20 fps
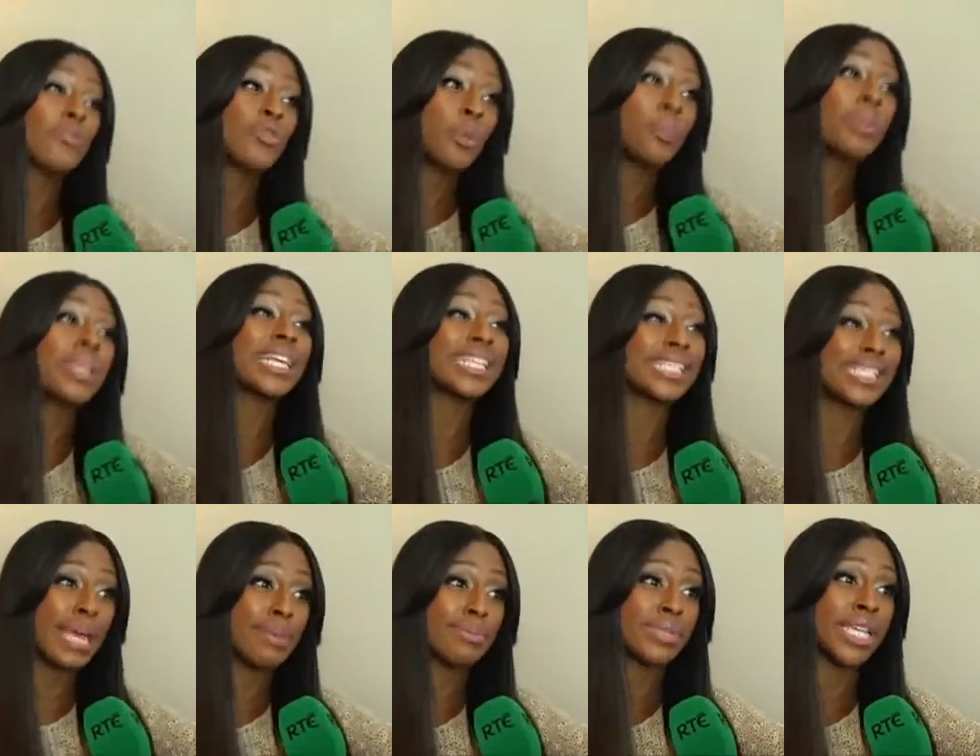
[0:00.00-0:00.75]
I've not been
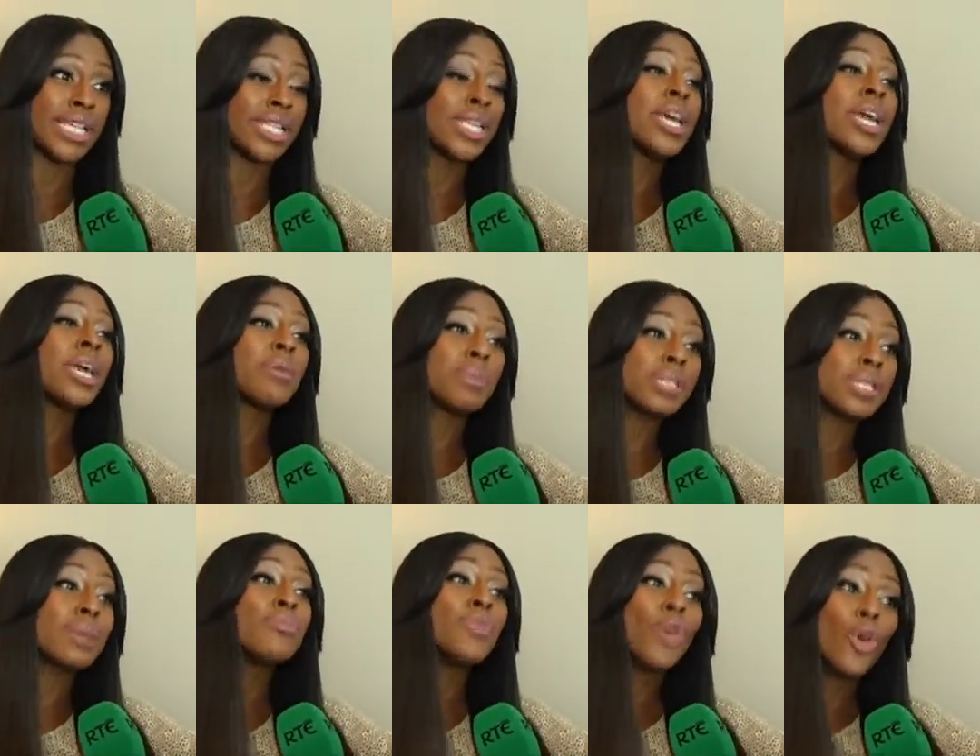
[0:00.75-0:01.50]
accepted. It
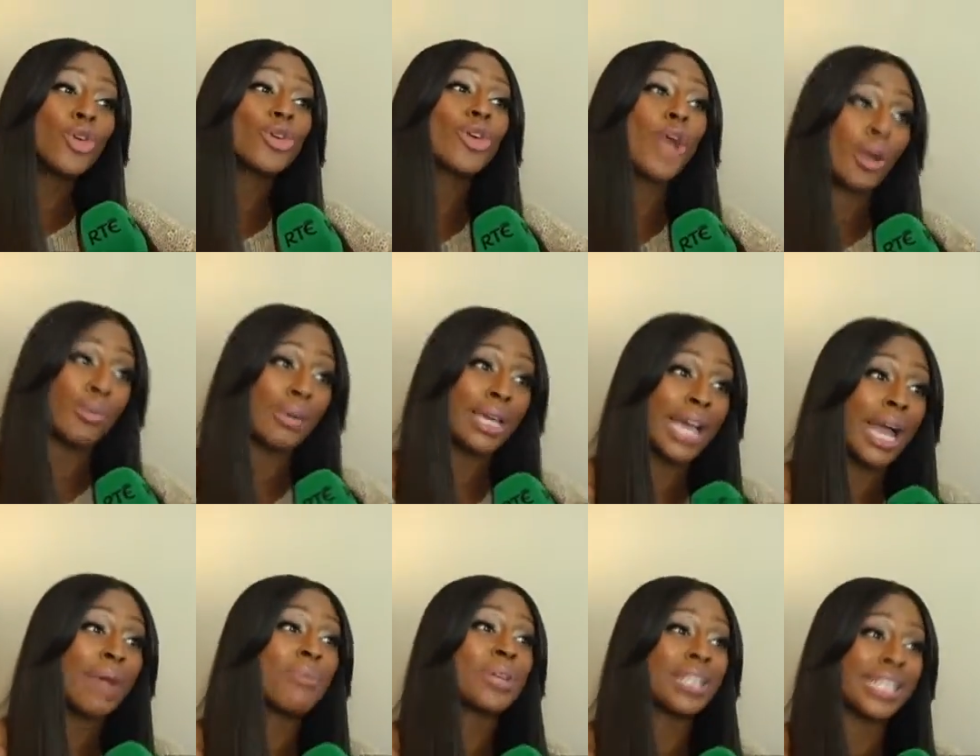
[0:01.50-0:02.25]
means I'm not
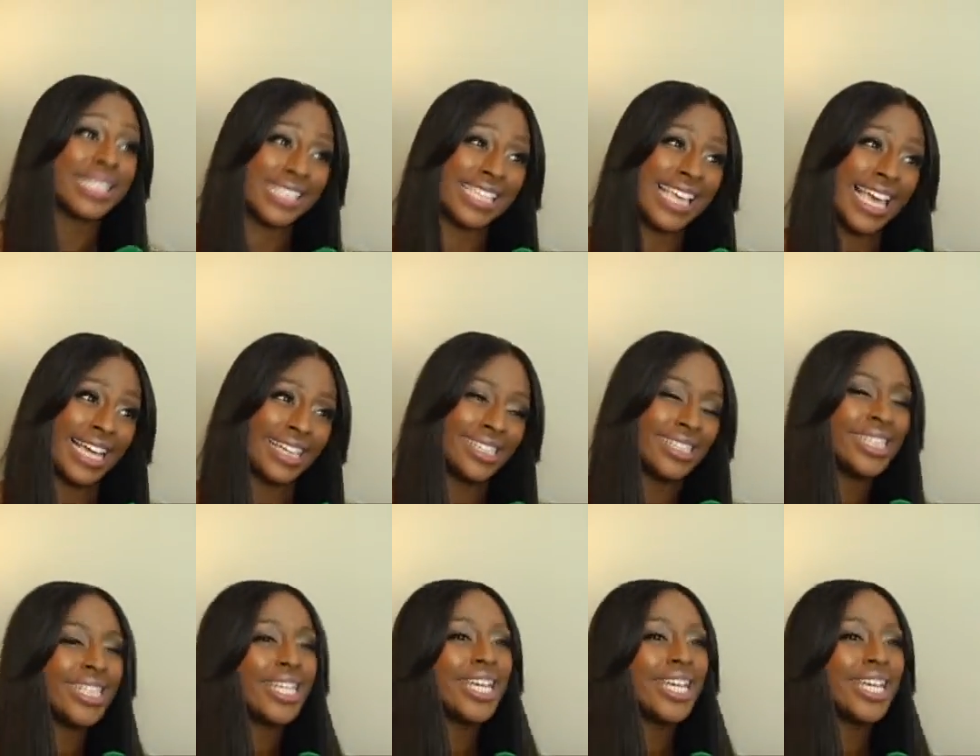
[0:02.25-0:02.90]
going, I'm going to sing.